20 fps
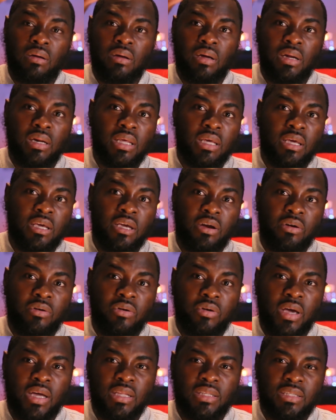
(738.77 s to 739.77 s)
a, link here
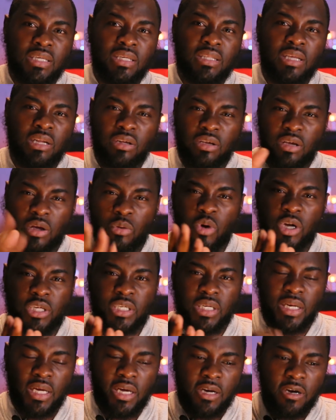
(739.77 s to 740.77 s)
you can see it and you can watch
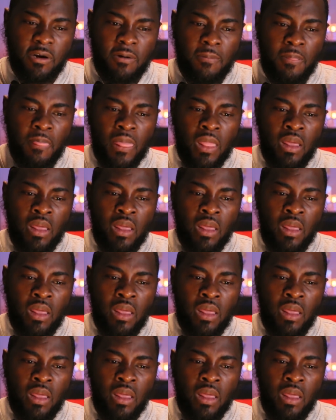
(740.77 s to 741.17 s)
it later